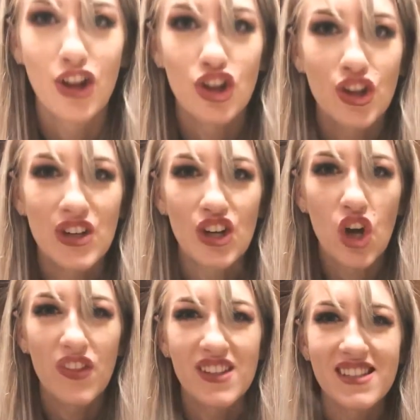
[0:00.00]
Look at
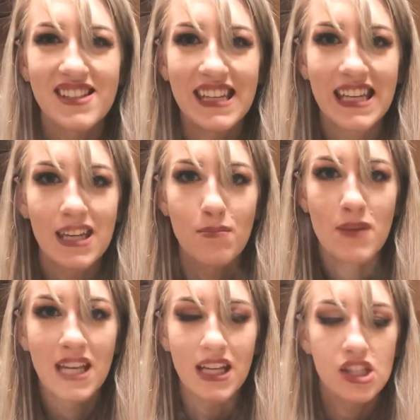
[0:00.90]
all this steam.
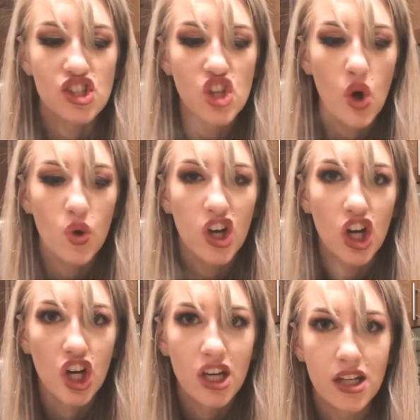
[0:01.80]
It's so
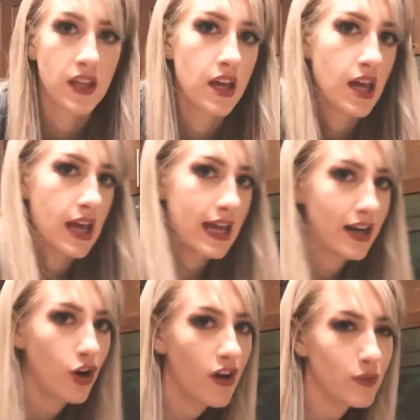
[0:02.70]
good. And
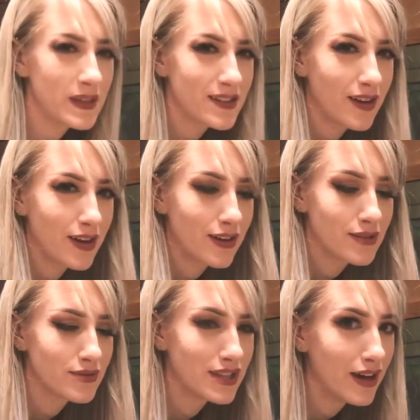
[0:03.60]
I don't have a pizza cutter,
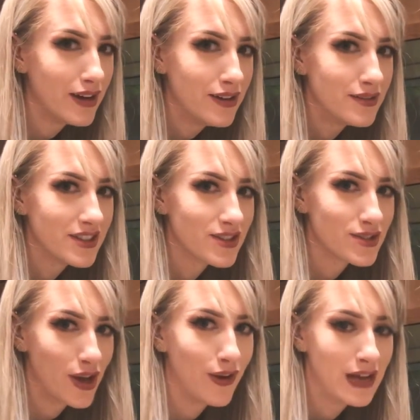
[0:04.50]
duh.
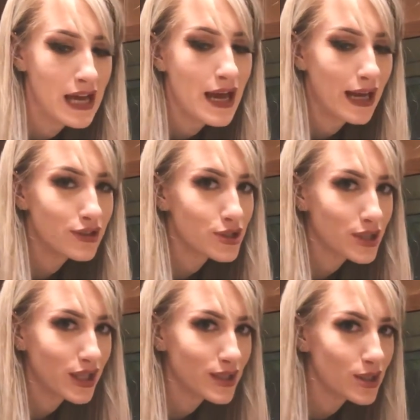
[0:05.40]
So I'm
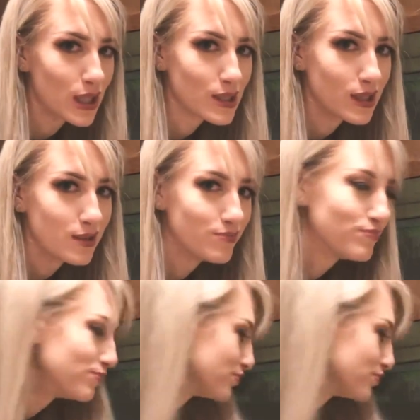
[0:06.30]
just gonna slice it.